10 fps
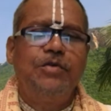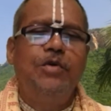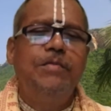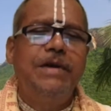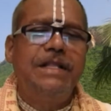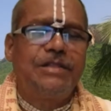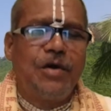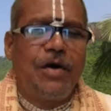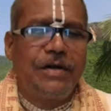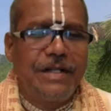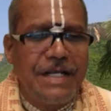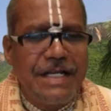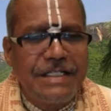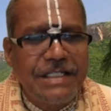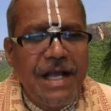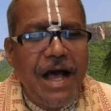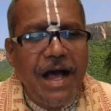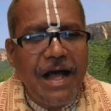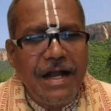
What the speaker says: Nobody thought he is God.